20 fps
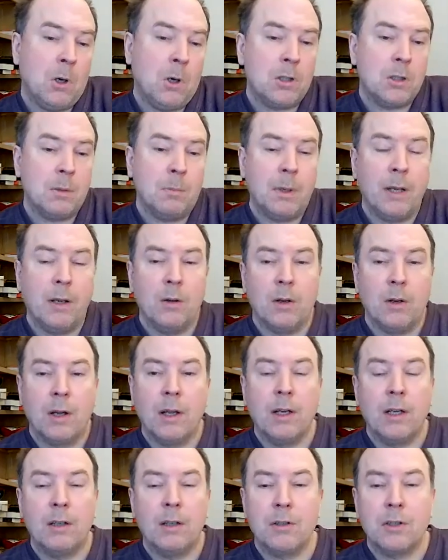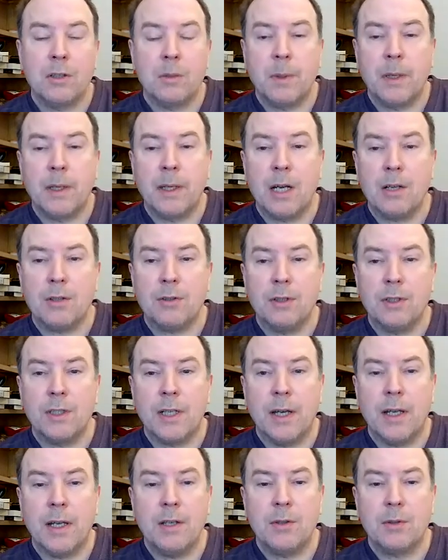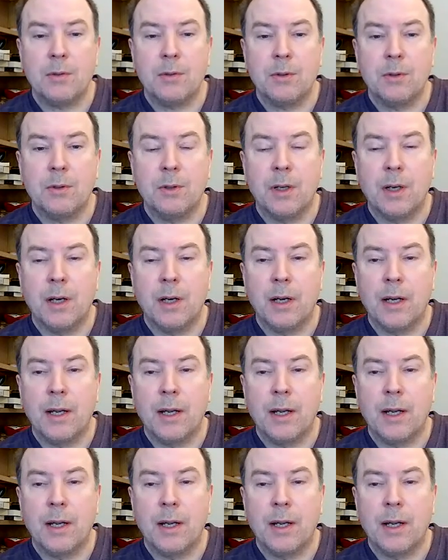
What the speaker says: possibly, or it could just be national taste or